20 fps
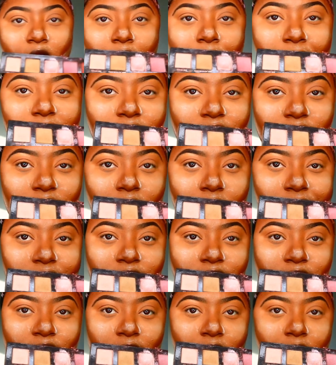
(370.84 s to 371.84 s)
I then
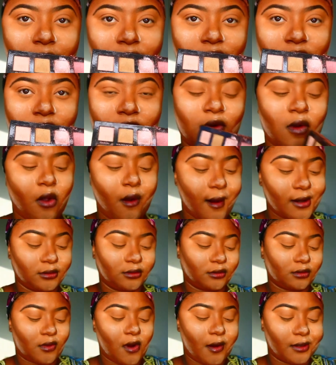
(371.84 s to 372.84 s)
take my Anastasia
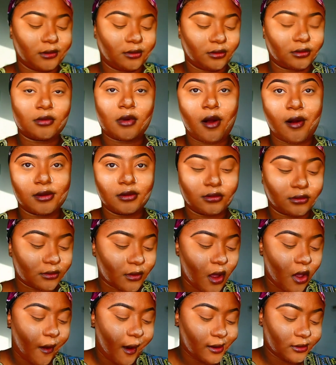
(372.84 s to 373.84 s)
Beverly Hills
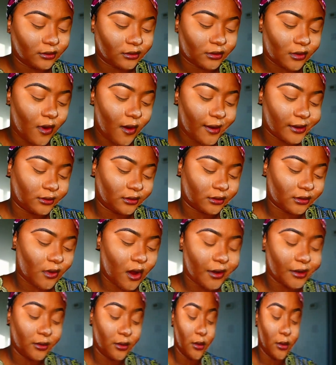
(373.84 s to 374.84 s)
palette and I start off in the